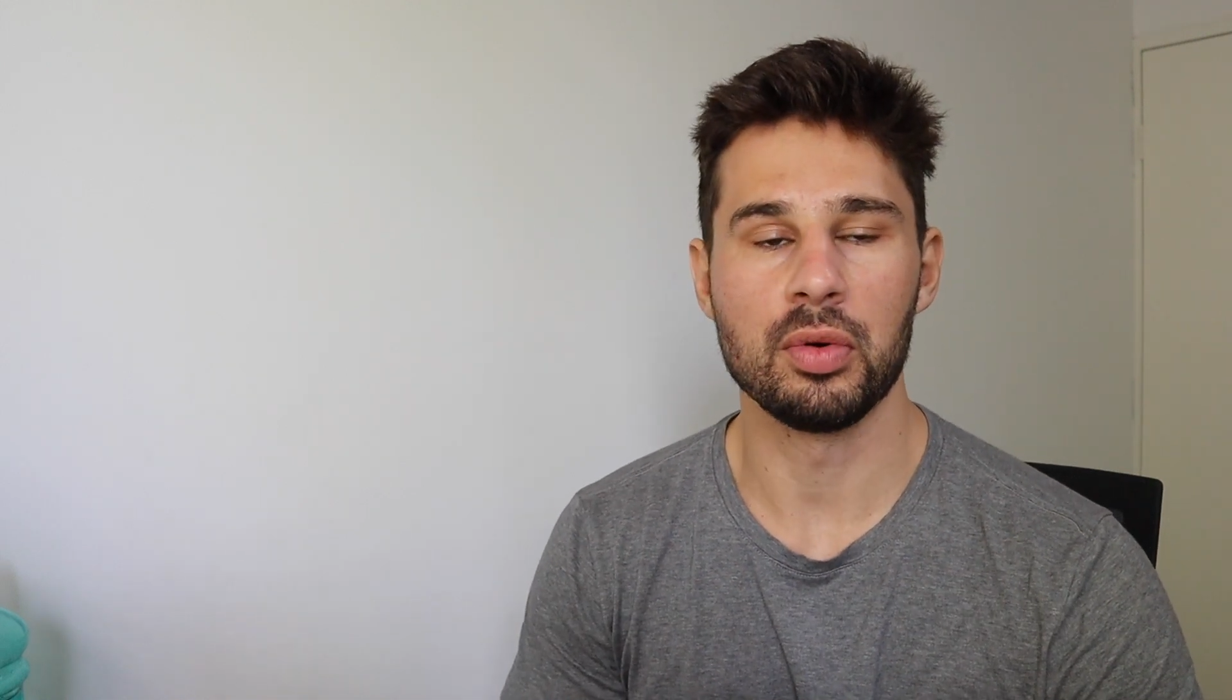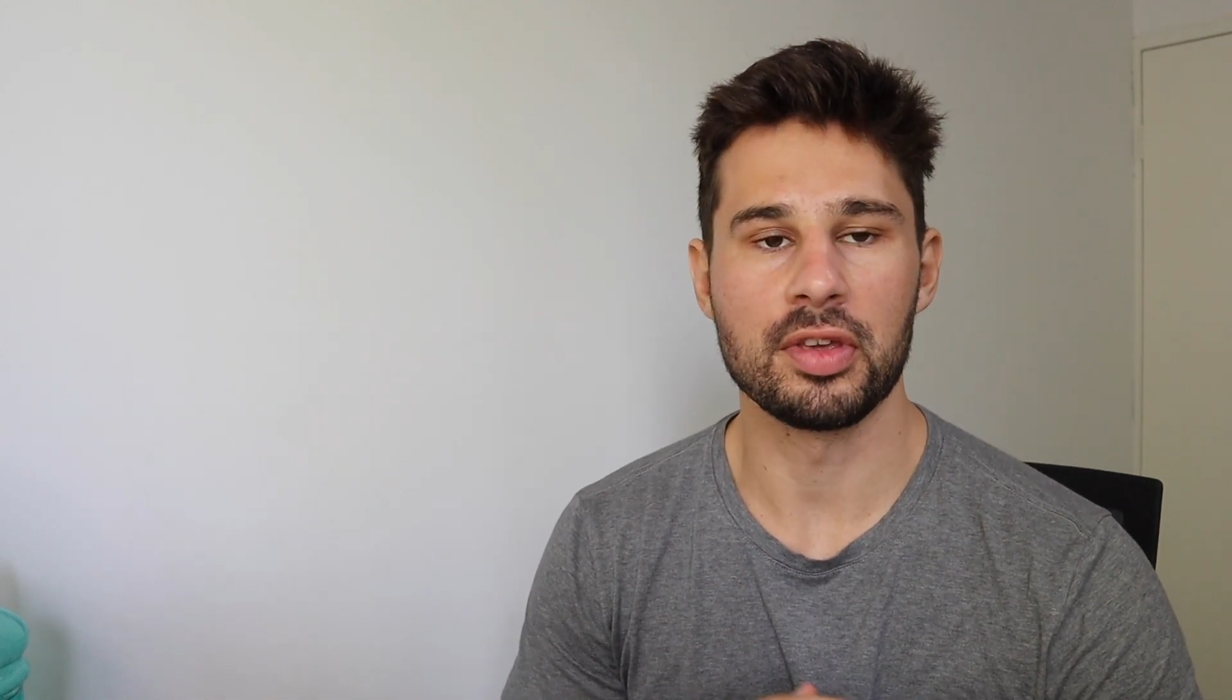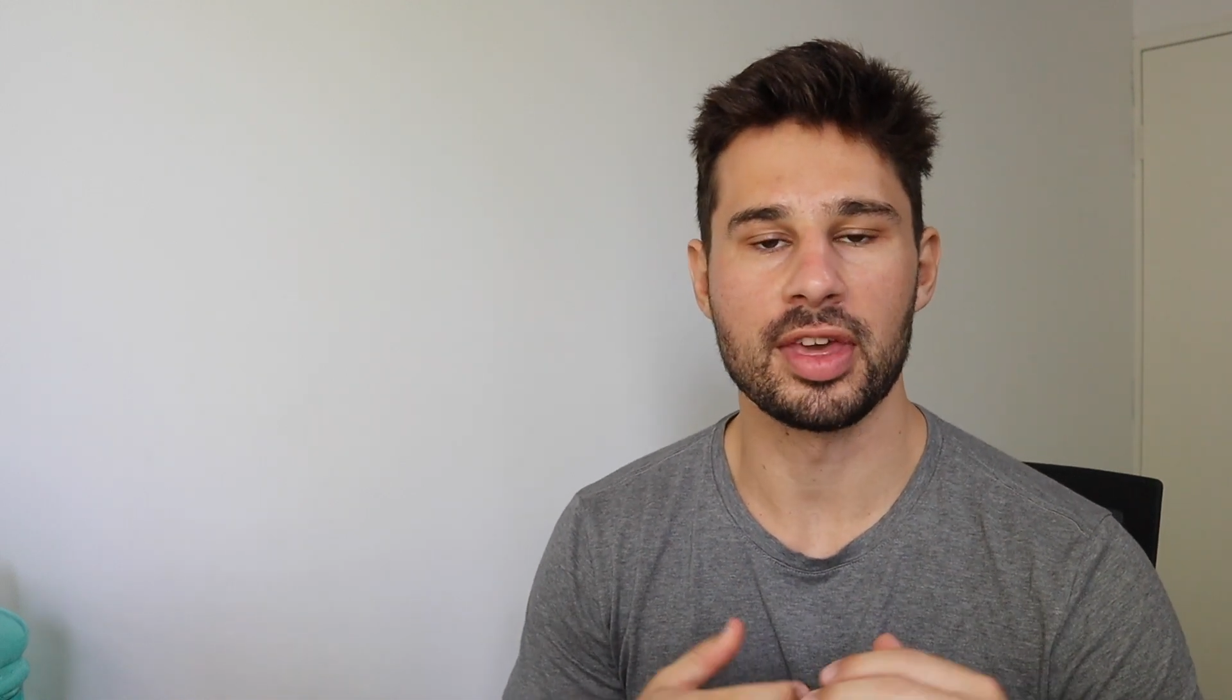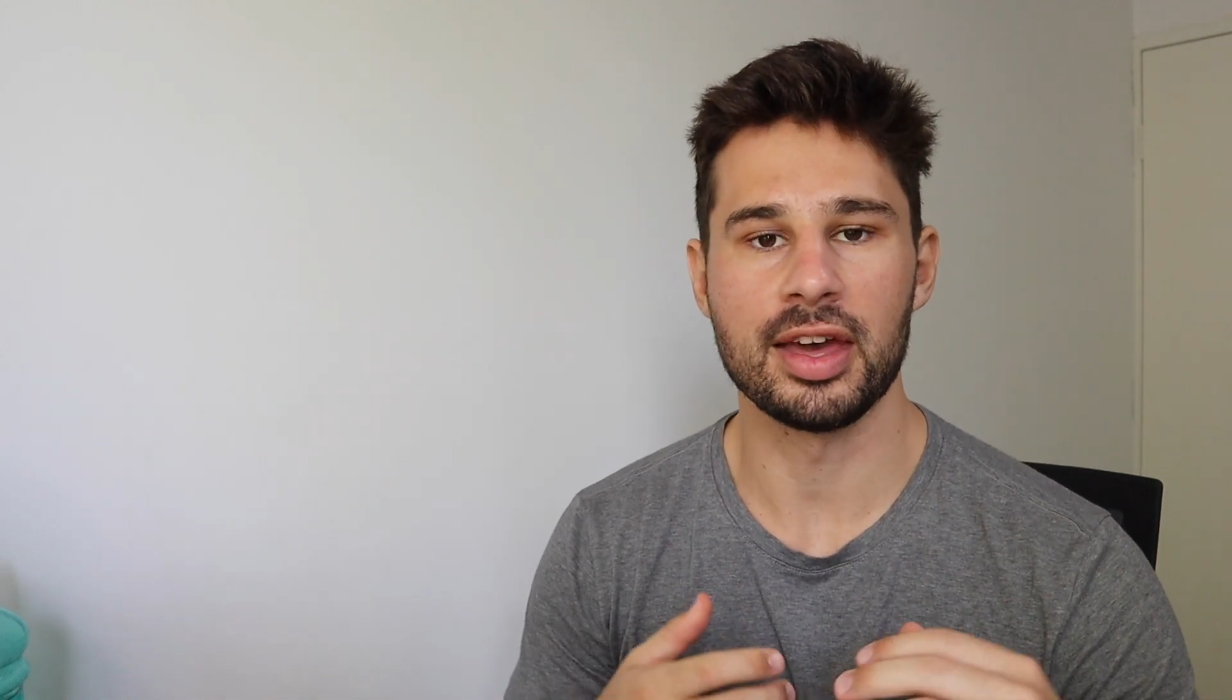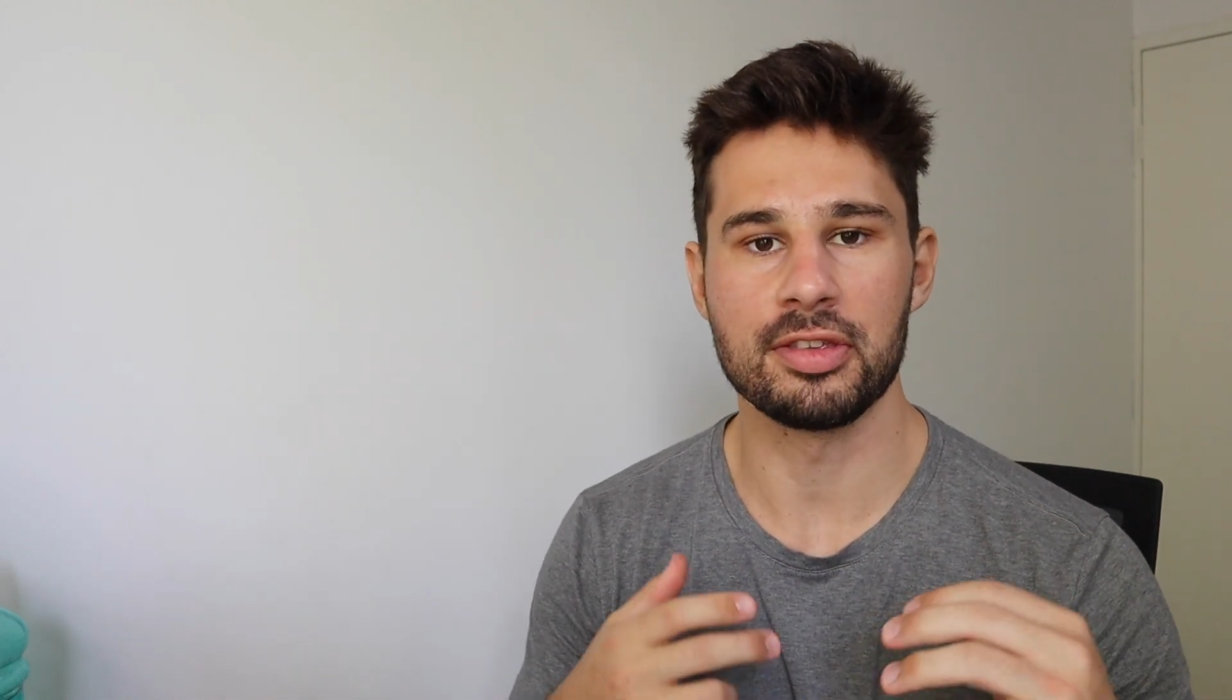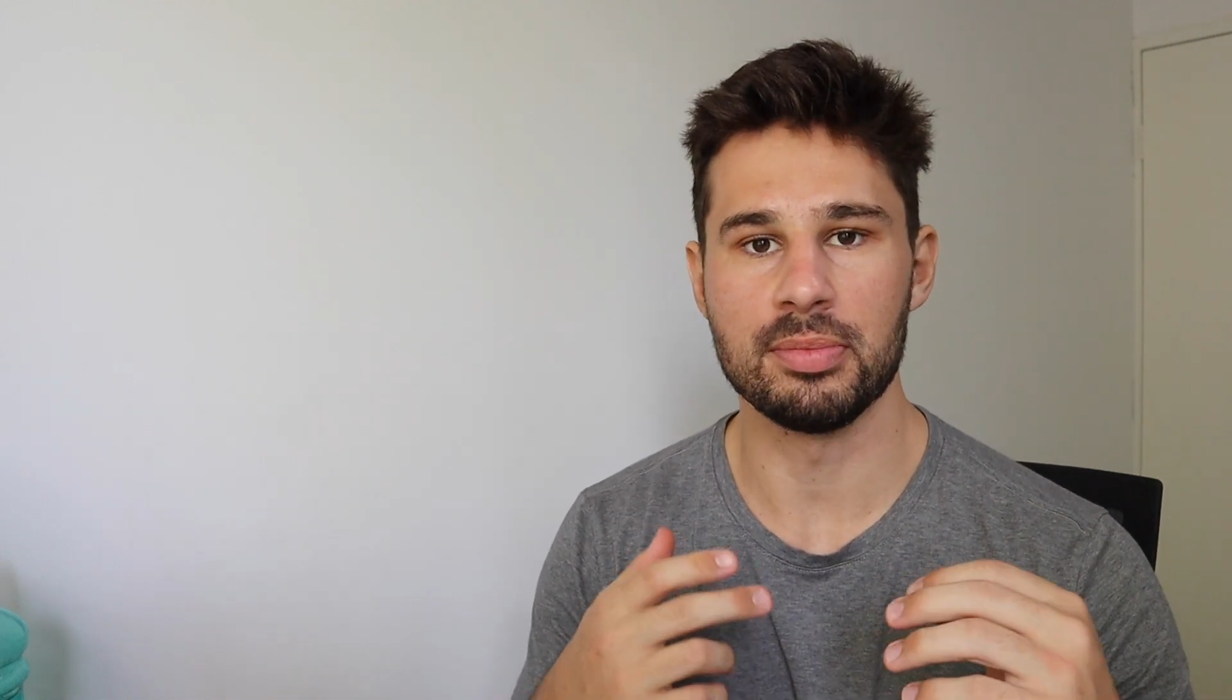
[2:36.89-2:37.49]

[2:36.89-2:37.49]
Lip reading: we say is a